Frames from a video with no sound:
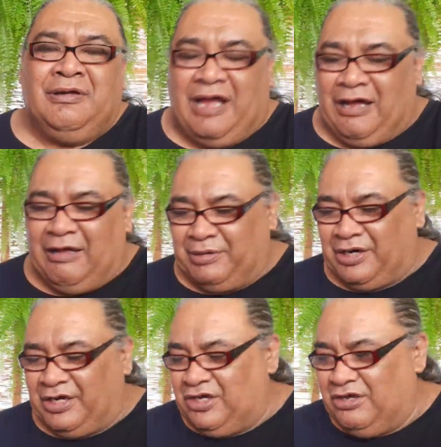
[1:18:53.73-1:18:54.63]
But
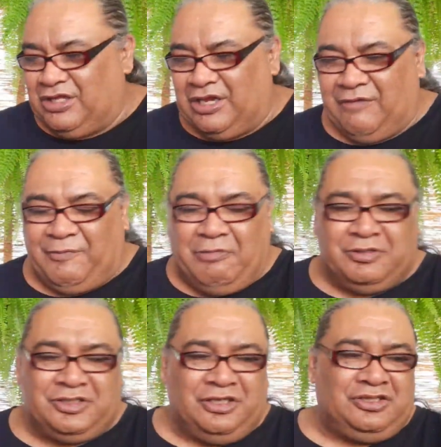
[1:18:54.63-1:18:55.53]
I knew that if I
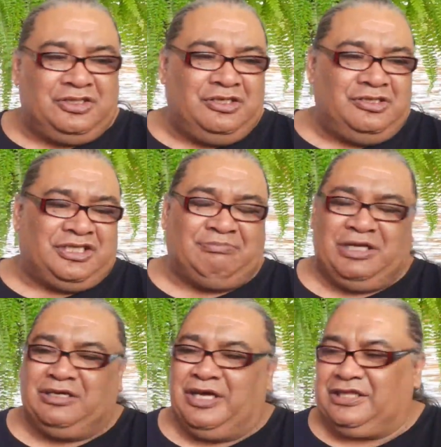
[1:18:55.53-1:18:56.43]
was going to do
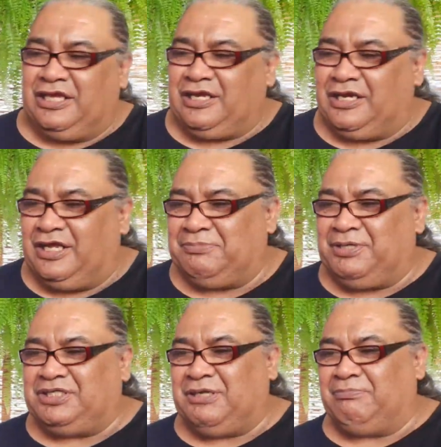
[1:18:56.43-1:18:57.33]
something like that, it had to
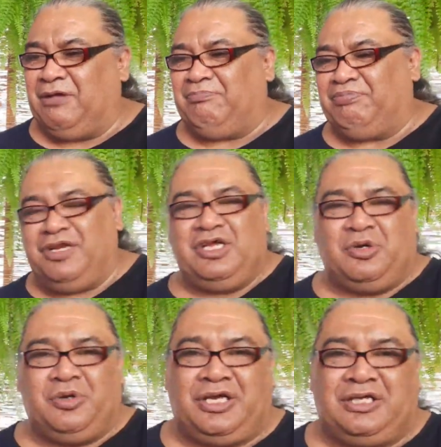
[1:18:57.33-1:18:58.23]
be something pretty
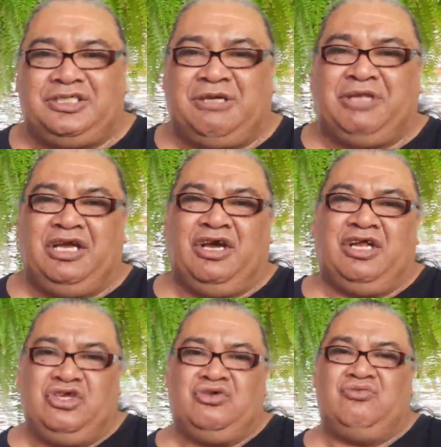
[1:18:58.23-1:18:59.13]
quick, something I
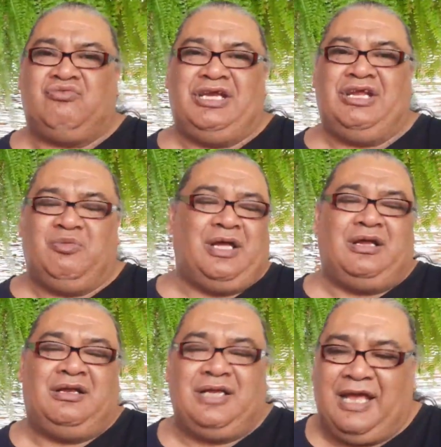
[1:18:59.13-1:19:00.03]
knew really
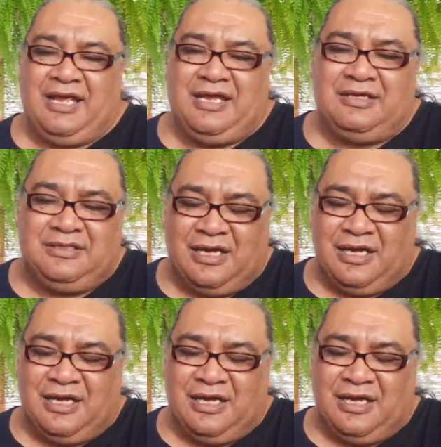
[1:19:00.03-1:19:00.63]
well, and